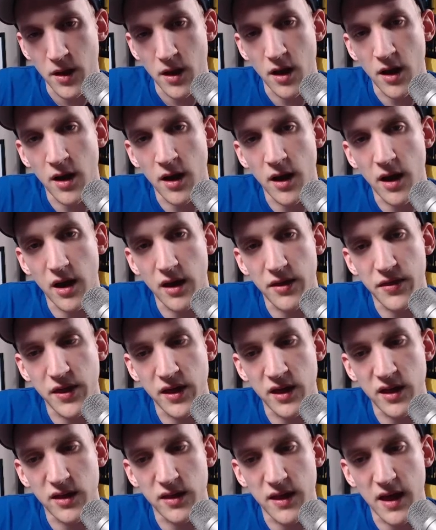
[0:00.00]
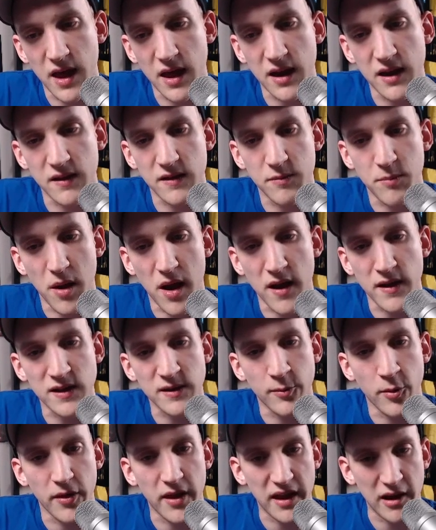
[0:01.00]
I think that it's
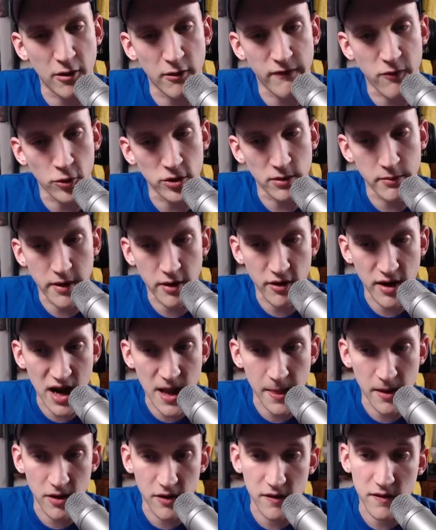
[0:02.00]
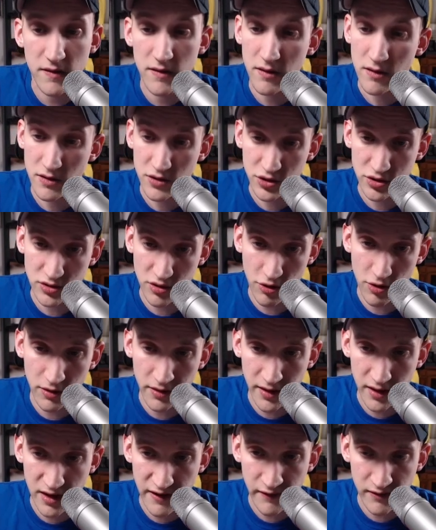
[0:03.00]
possible that he'll fold a better hand than us,
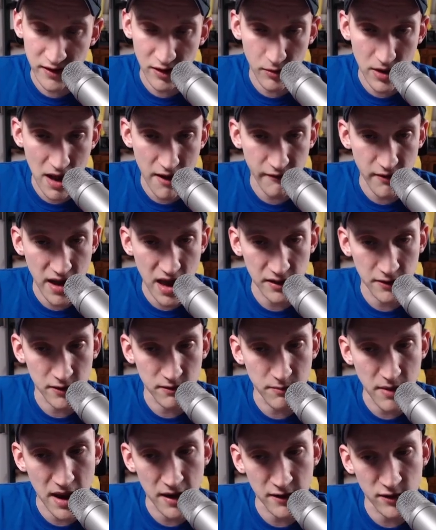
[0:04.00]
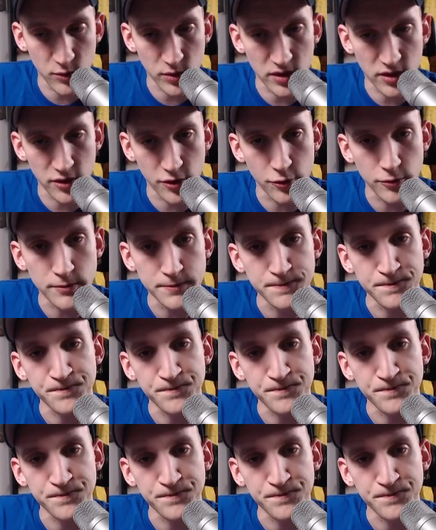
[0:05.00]
certainly, given that we have a hand as bad as we do.